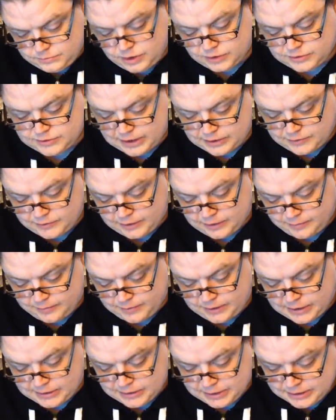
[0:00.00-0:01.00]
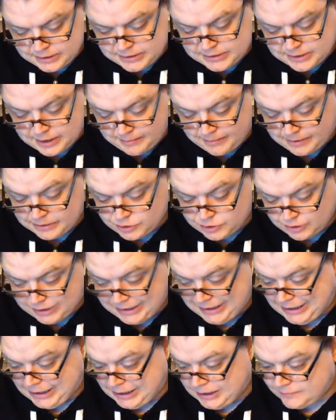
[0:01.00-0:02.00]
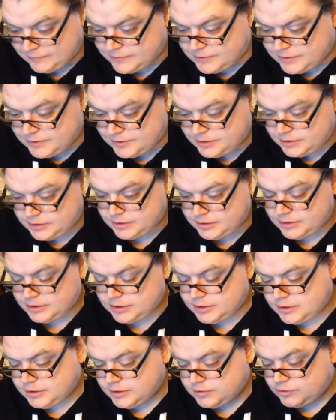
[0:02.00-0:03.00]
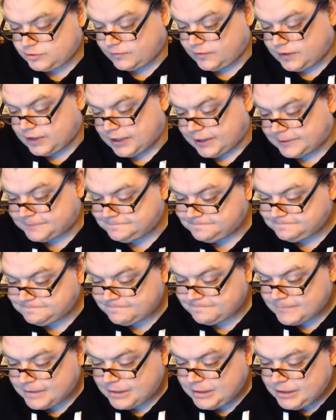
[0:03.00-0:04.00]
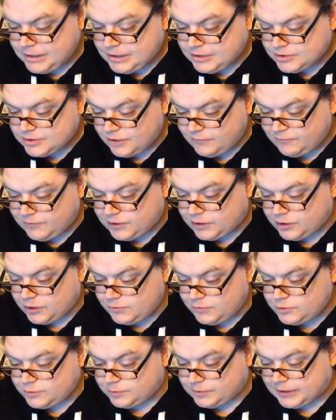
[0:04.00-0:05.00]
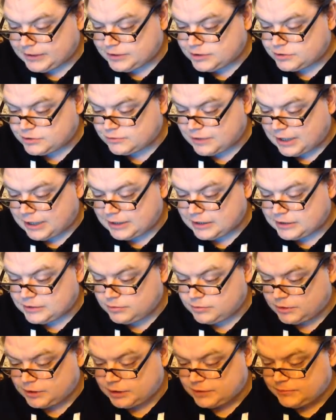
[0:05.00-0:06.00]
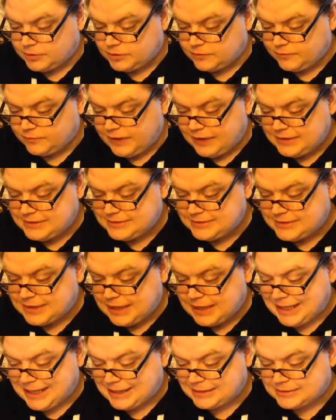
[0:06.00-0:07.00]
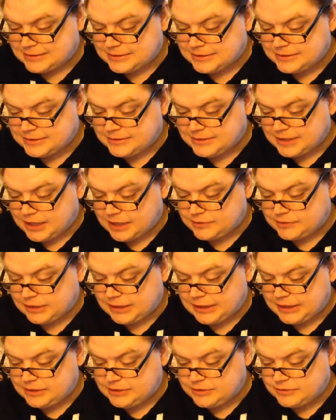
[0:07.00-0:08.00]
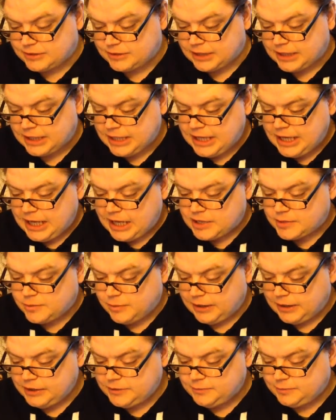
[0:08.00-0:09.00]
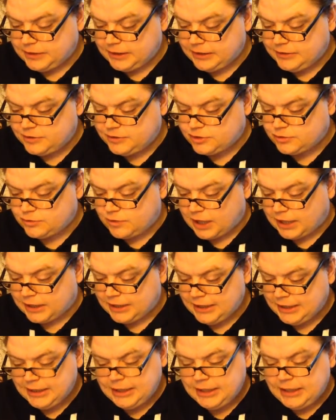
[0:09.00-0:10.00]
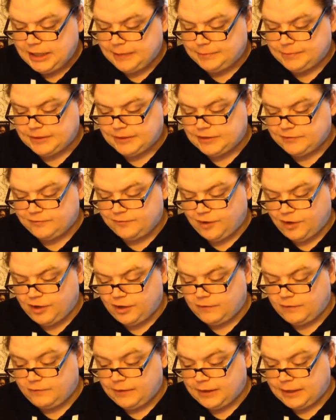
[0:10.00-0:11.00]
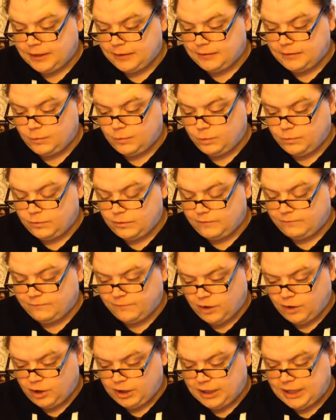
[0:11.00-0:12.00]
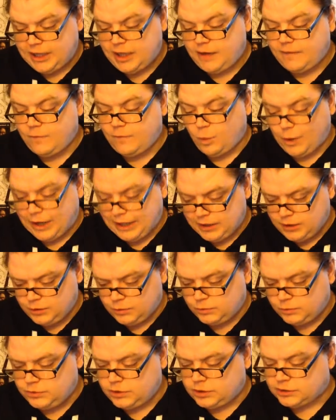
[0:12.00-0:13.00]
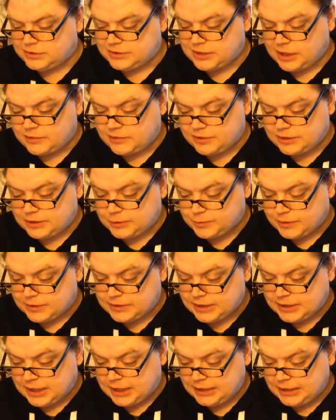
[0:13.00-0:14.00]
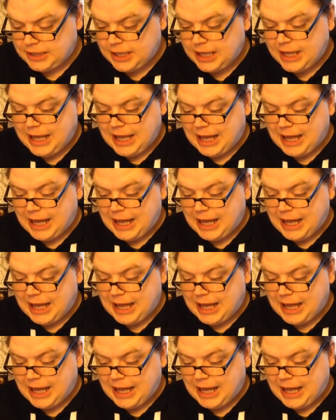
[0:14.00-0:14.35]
Got Star Trek Enterprise, designed by John Eaves. Trivia. Jeffrey Combs, who played Shran, is one of the most versatile actors in Star Trek history. As well as playing Shran, he played the Vorta Wayun on Star Trek Deep Space Nine.